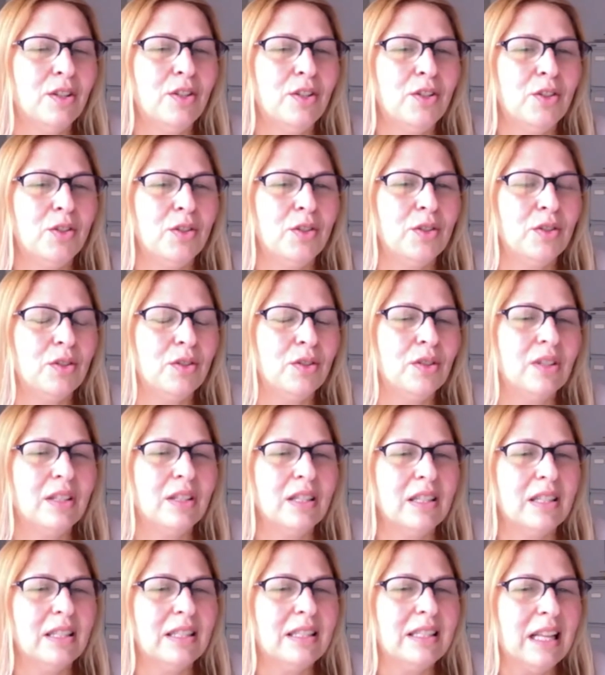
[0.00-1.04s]
to
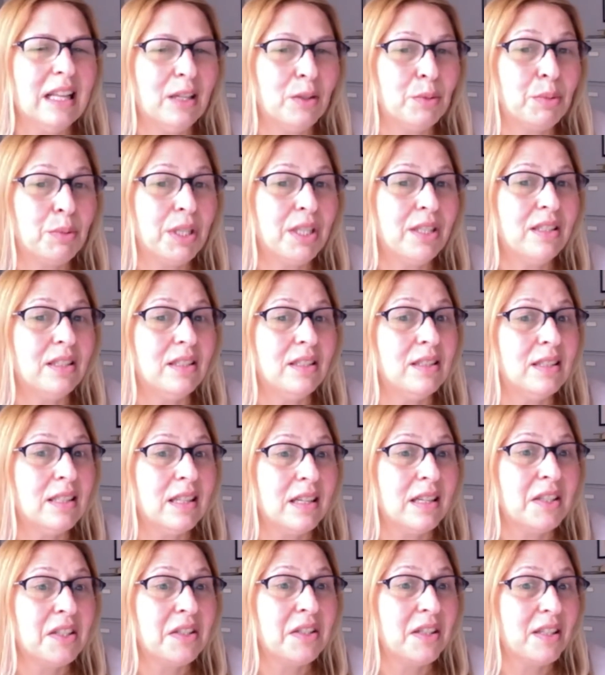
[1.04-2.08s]
celebrate and
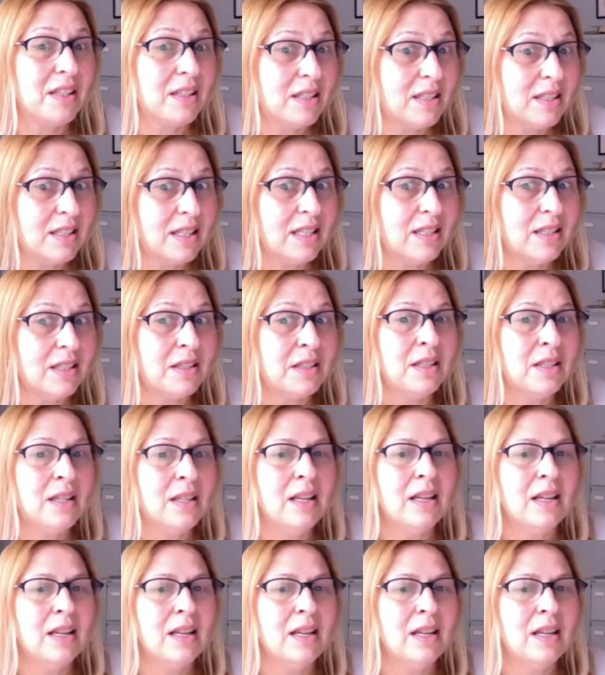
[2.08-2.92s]
discuss, and that is his